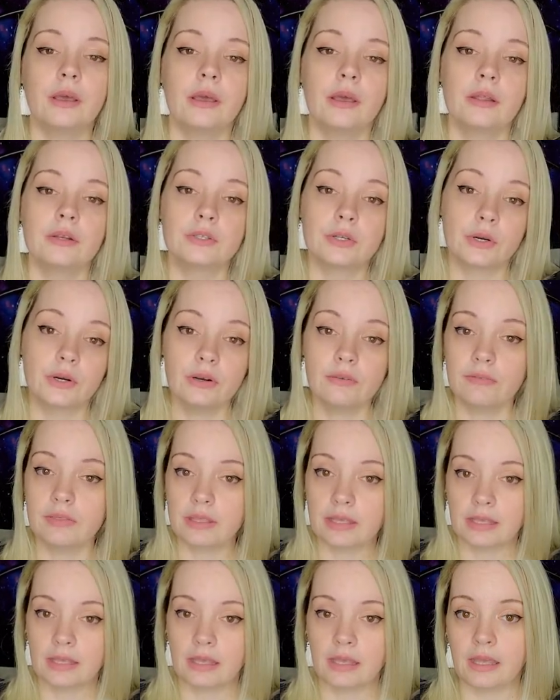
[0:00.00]
Turn of the
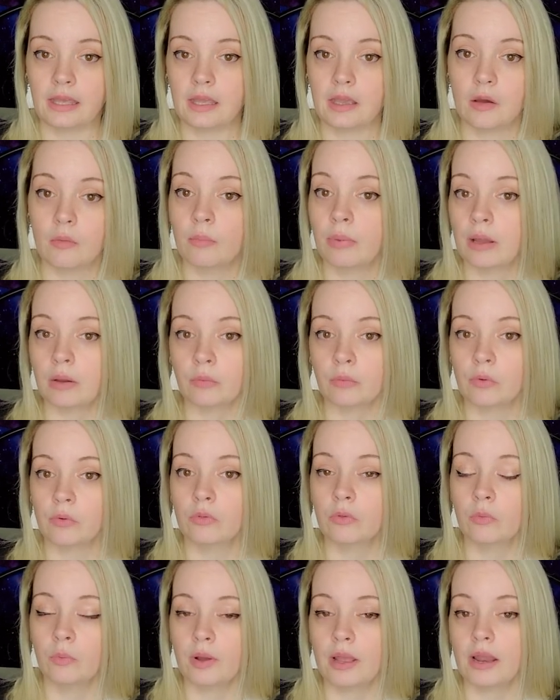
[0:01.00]
Key by
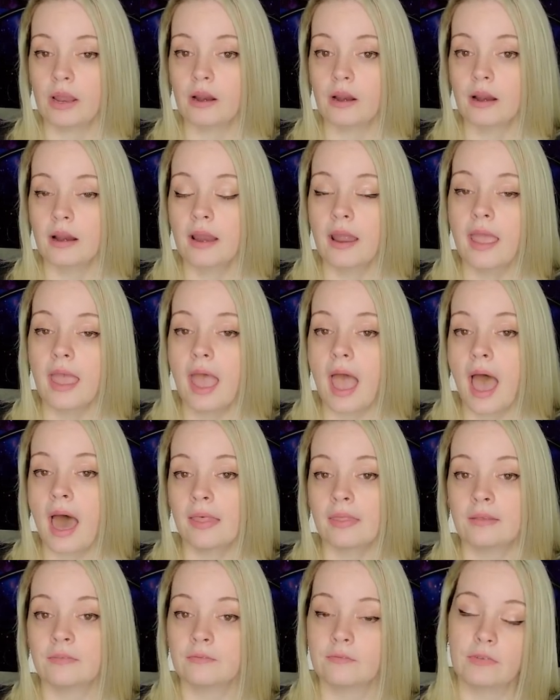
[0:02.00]
Ruth, Ware,
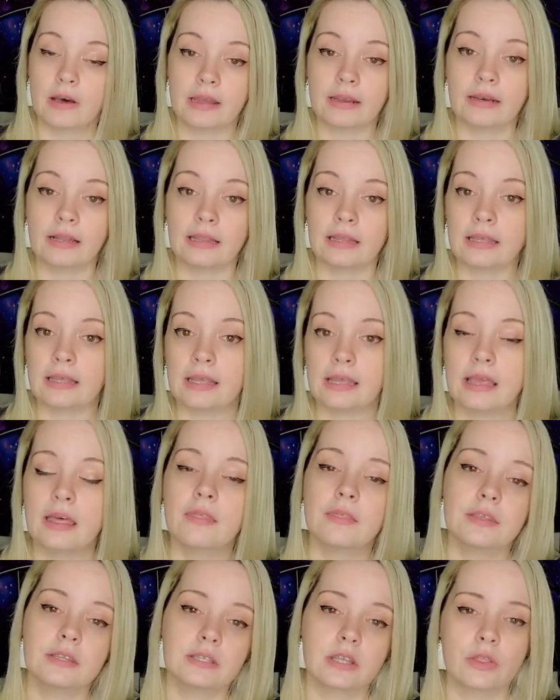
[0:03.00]
and then finally,
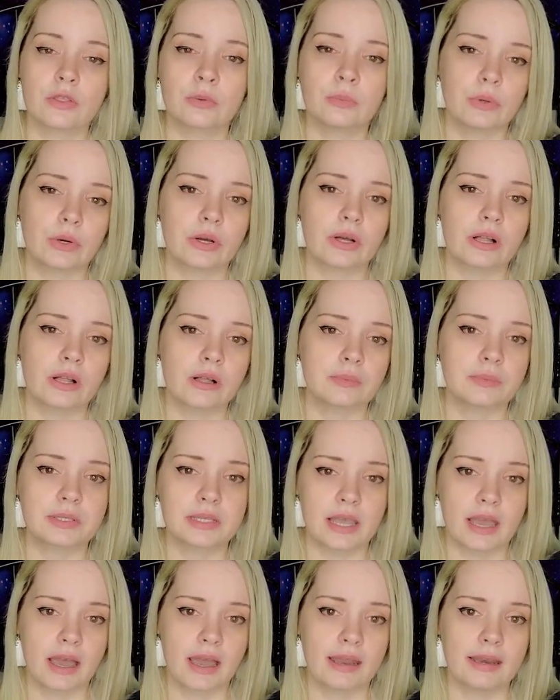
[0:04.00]
the Southern Book Club's
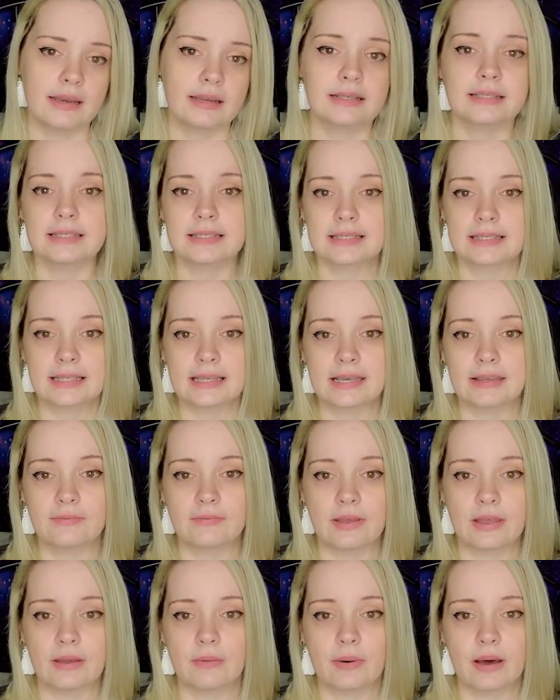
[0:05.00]
Guide to Slaying
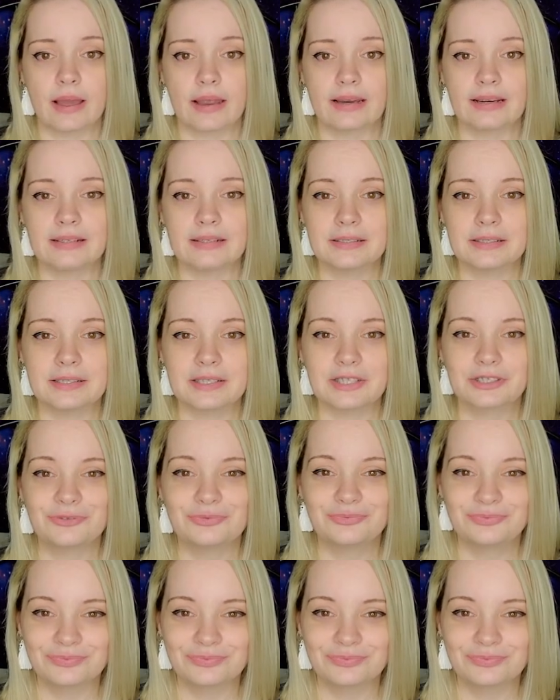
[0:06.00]
Vampires.